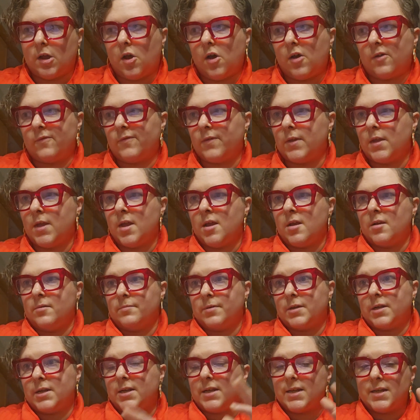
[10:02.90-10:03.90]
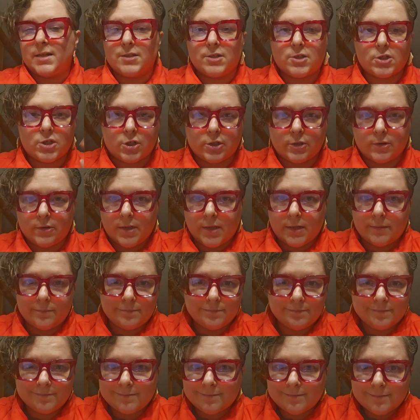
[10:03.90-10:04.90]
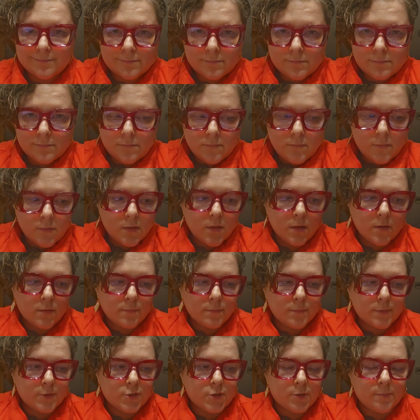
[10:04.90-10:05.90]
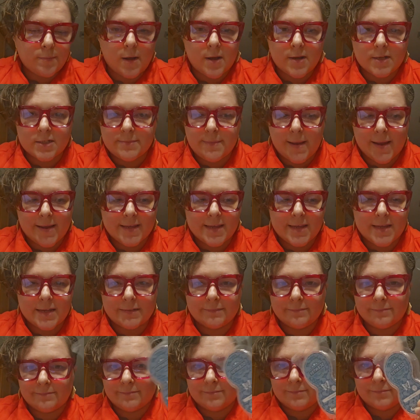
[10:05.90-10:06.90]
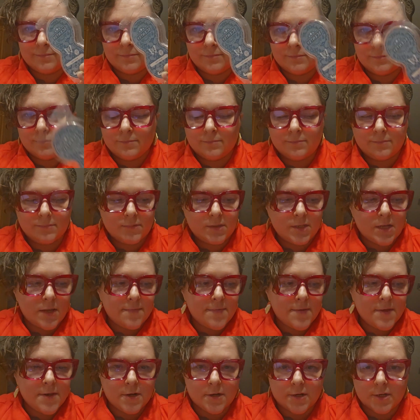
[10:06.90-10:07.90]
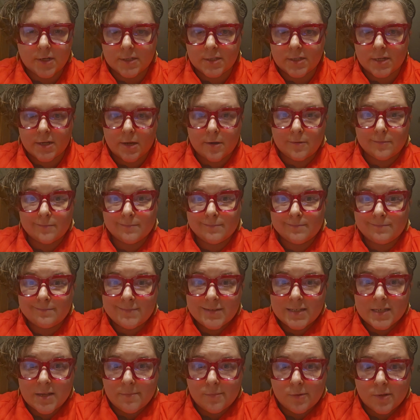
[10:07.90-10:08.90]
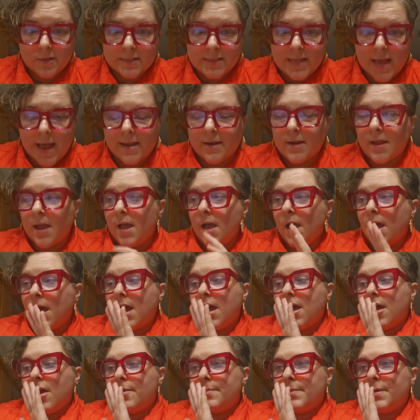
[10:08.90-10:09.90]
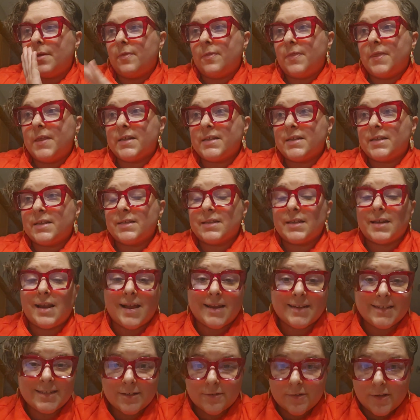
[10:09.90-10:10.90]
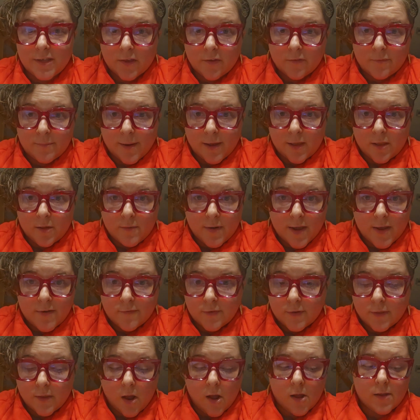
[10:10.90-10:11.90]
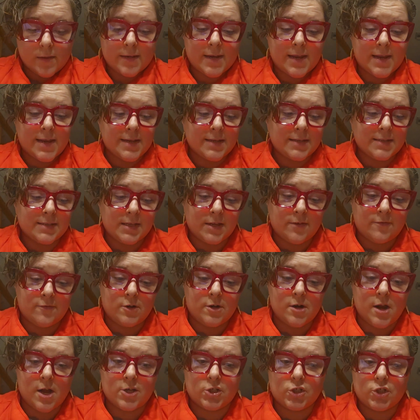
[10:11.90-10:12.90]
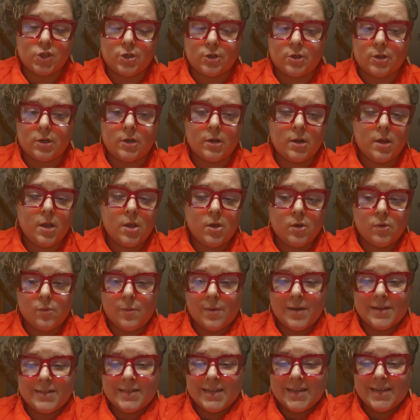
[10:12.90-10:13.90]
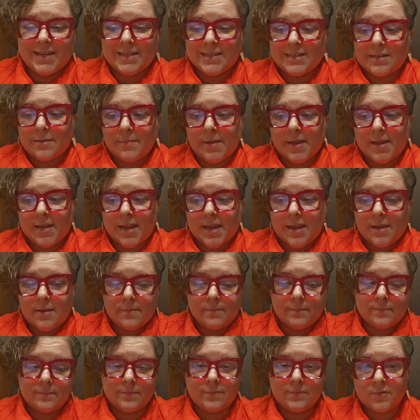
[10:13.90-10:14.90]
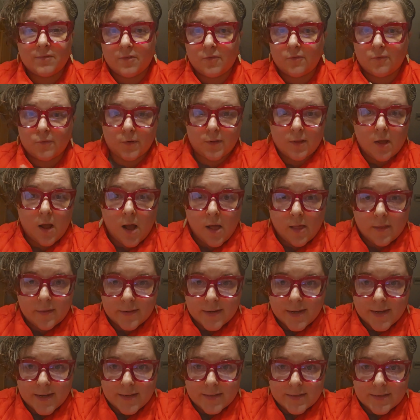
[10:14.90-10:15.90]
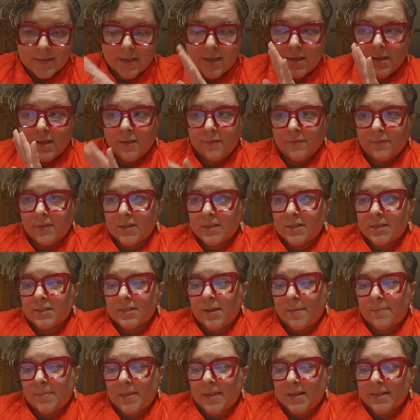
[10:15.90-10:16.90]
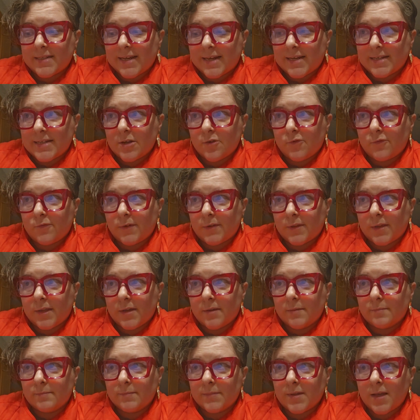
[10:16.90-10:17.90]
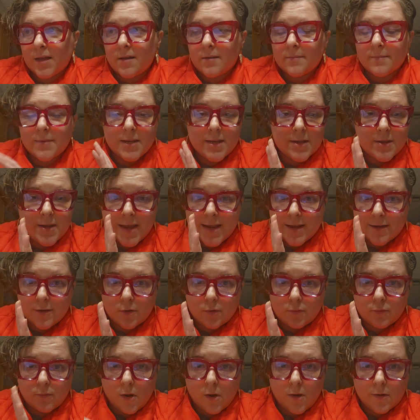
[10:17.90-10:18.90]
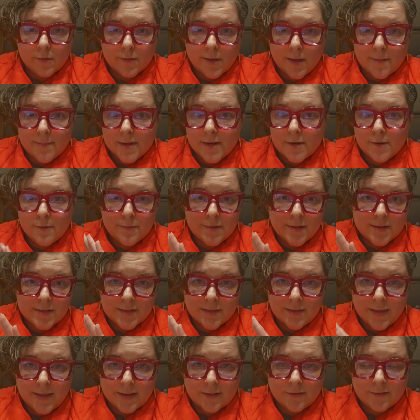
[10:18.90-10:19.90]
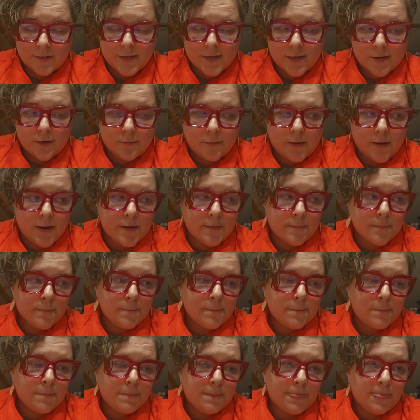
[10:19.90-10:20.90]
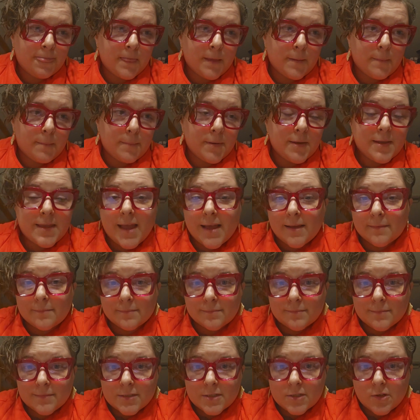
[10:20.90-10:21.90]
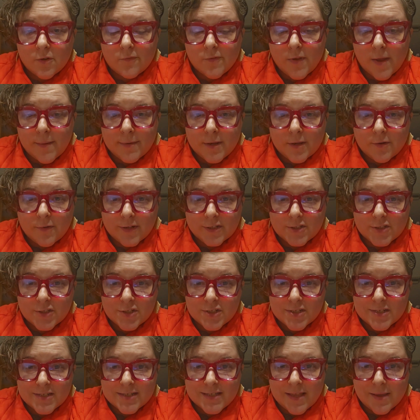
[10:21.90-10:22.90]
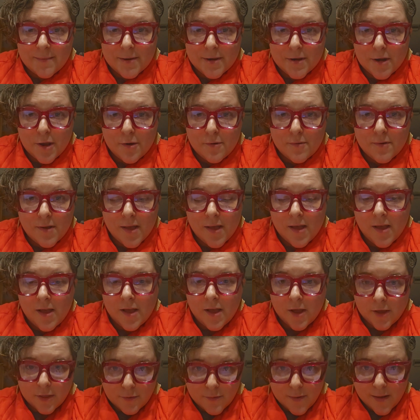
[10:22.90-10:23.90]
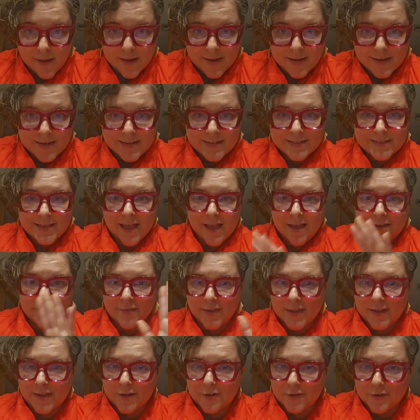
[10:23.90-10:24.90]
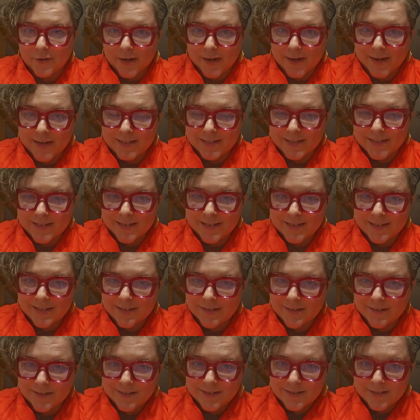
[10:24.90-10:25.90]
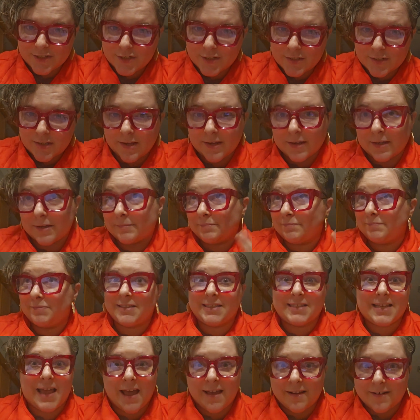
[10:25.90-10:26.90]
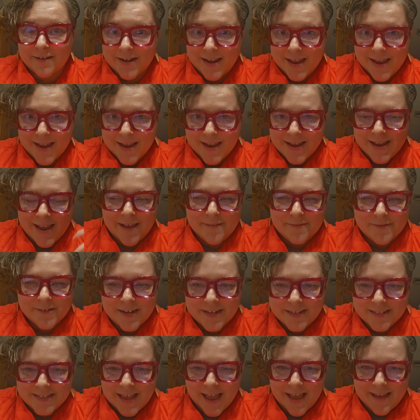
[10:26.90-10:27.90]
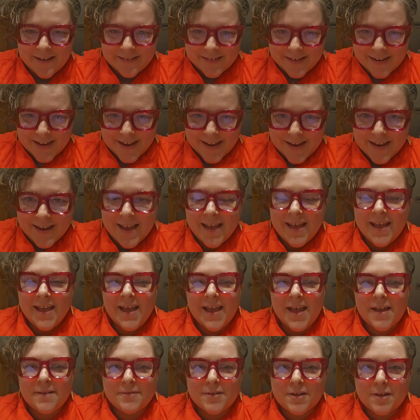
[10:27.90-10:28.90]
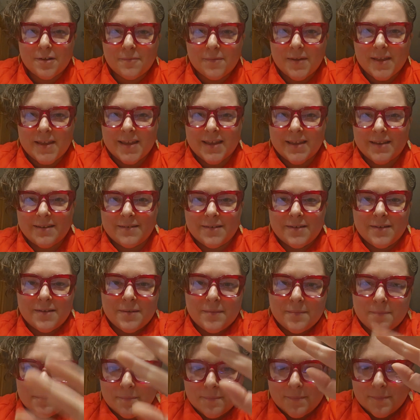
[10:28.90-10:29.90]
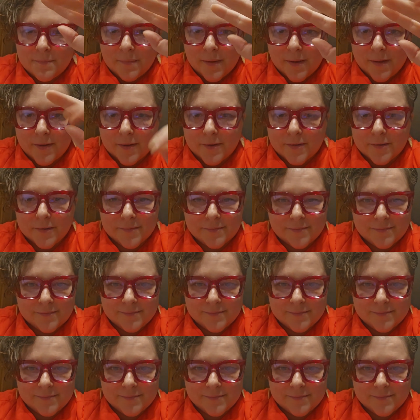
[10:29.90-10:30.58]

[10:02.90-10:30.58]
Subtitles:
off, put it in, screw it, put your pods back in, and then you're good to go. Simple as that. This is an ideal gift, by the way, for the holidays. If you're not sure what to get somebody for the holidays, this is something that's ideal for them. I mean, you can't go wrong. I mean, who doesn't like clean air, right? But yeah, so if you have any questions, just let me know. Otherwise, have a great Saturday. Have a great Saturday. Have a good weekend. Bye, y'all.